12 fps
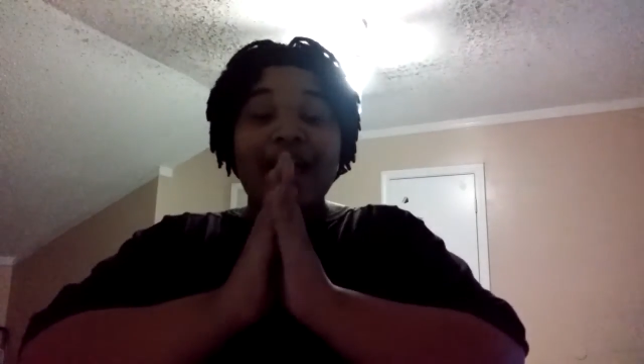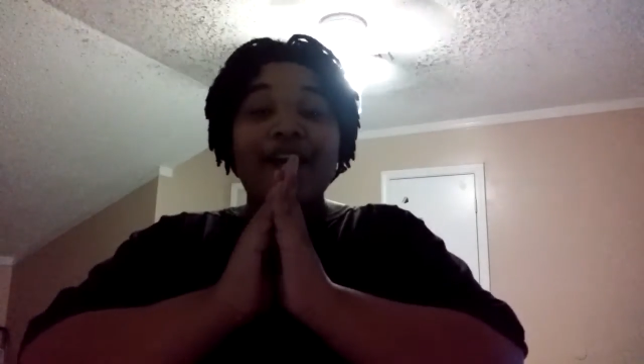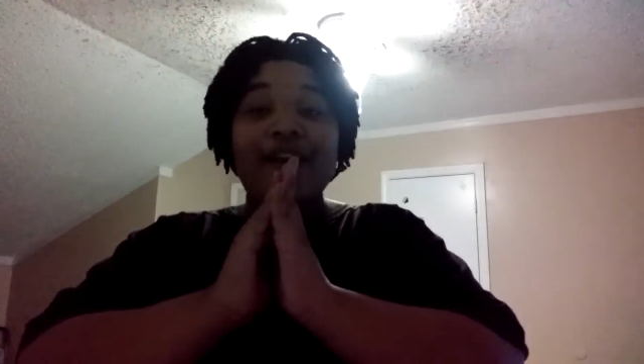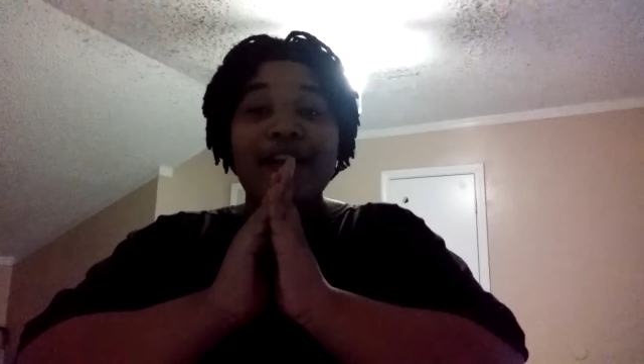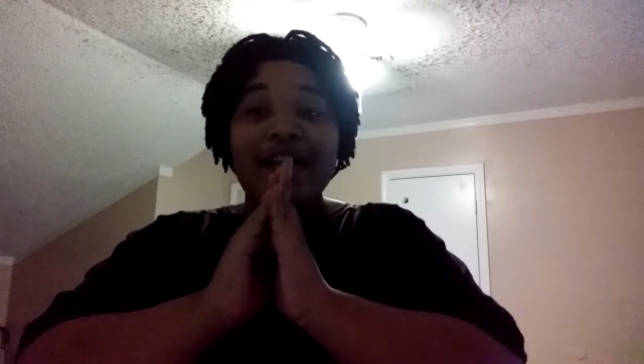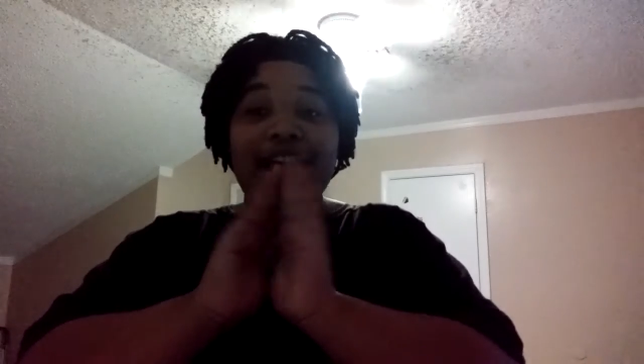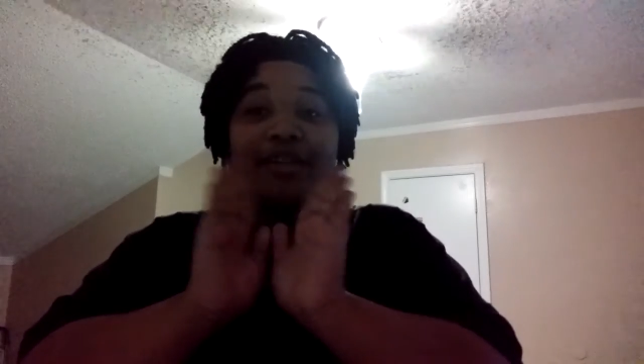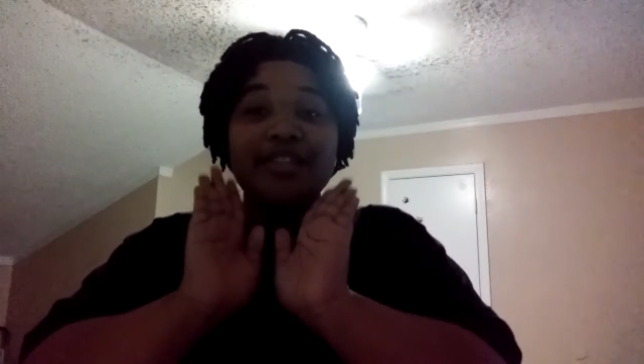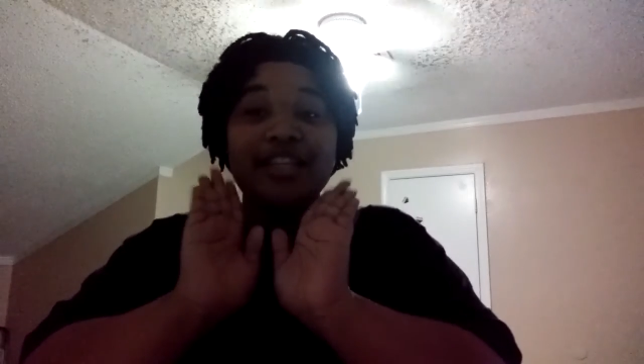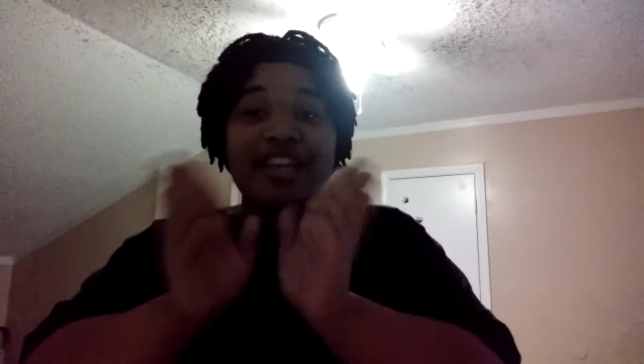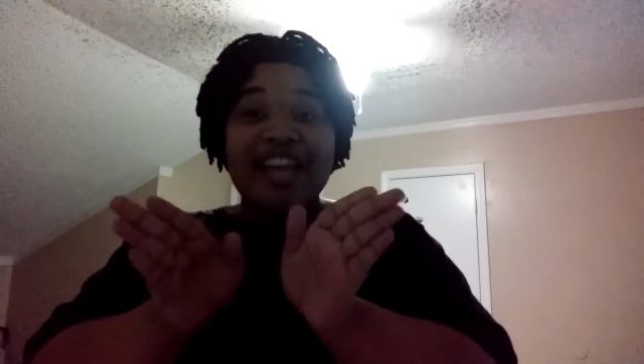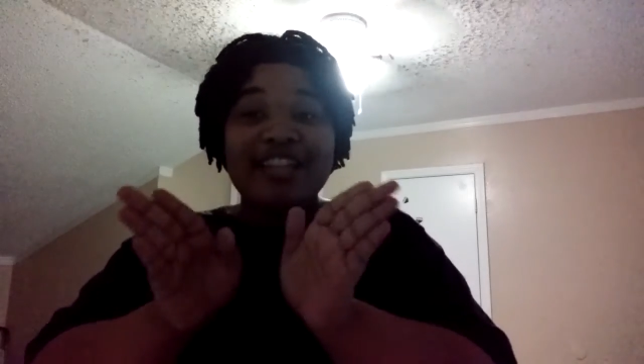all right, I'll
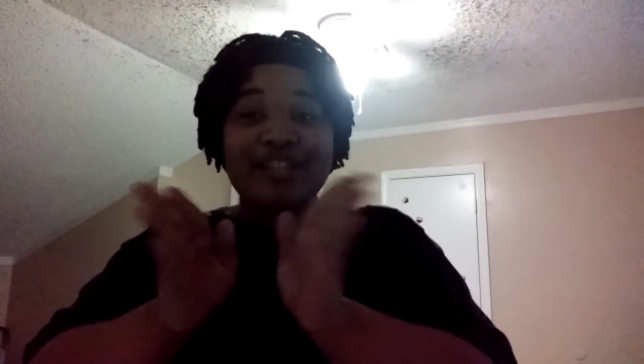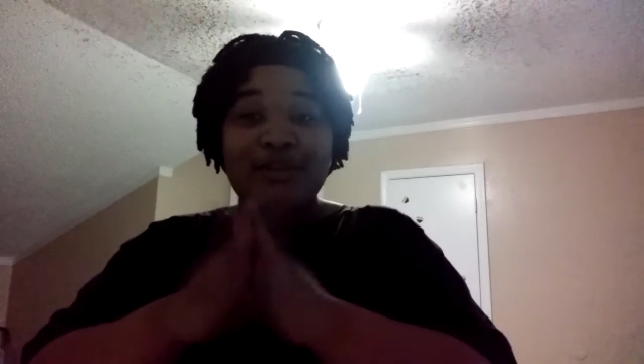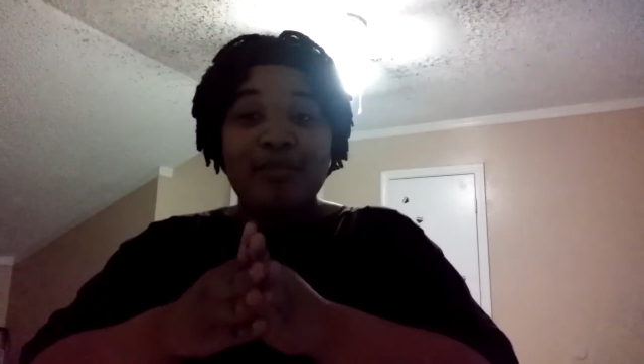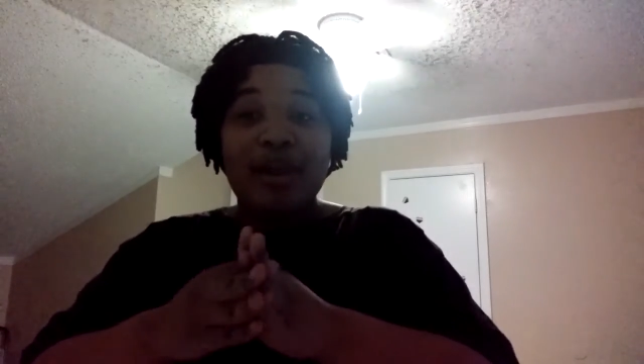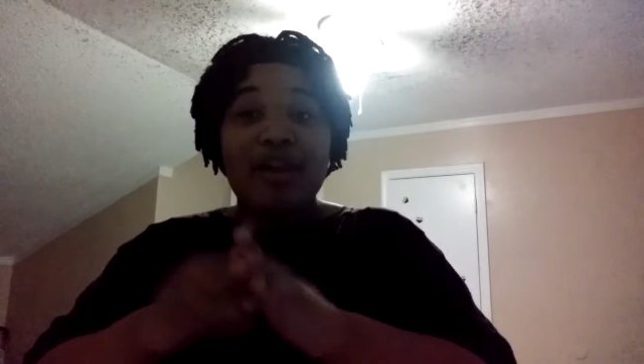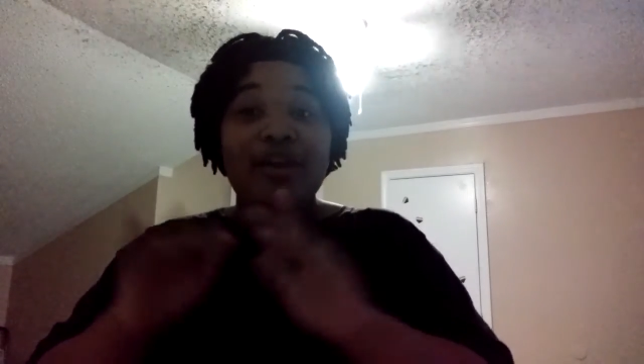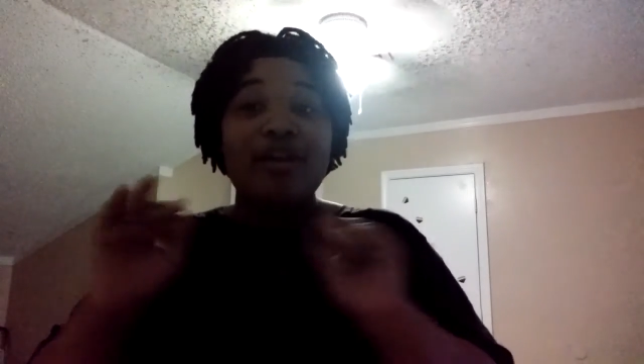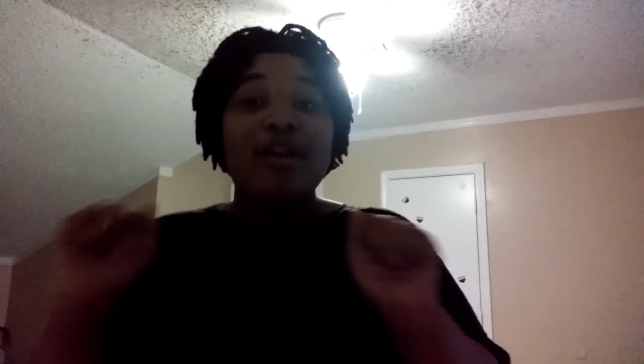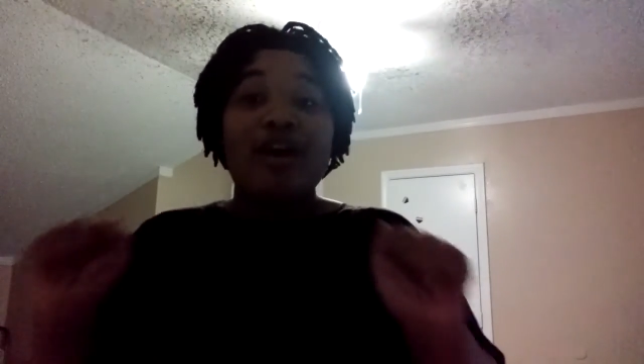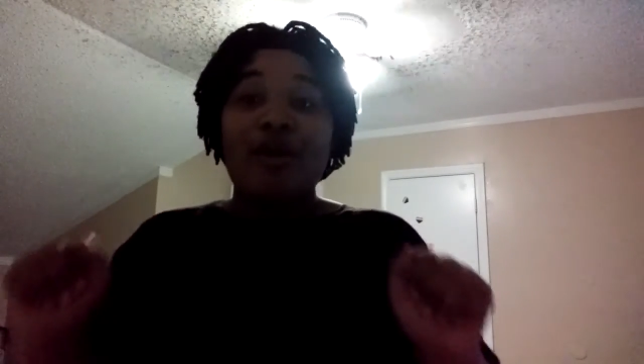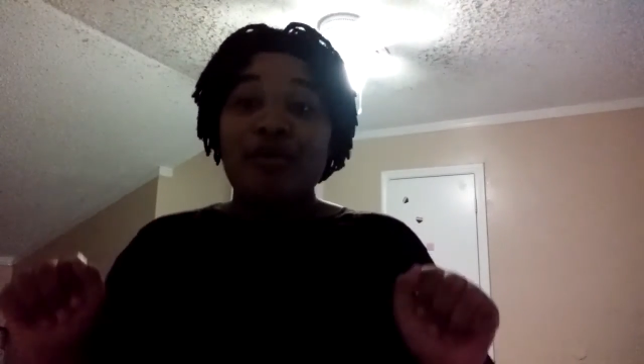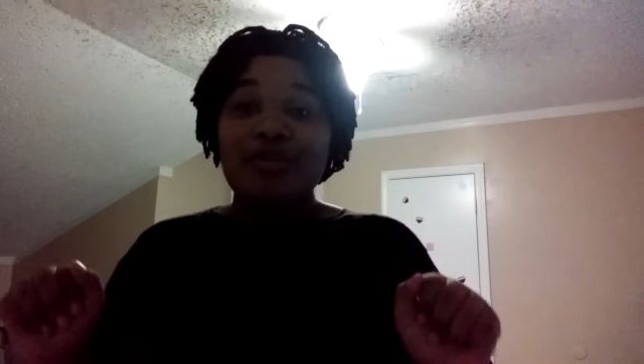see you guys tomorrow.
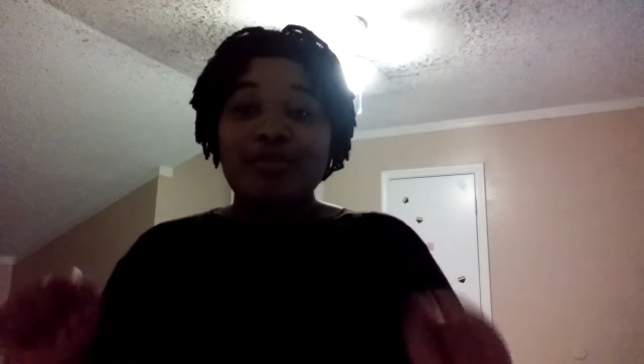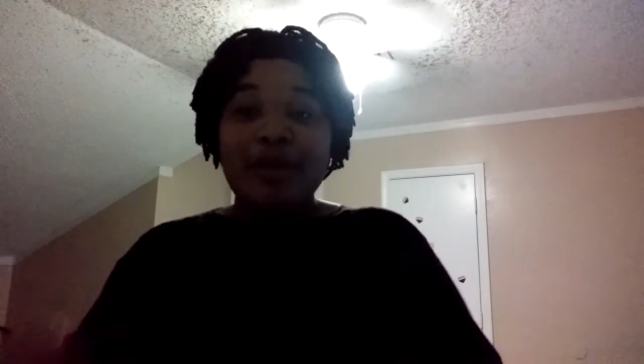Always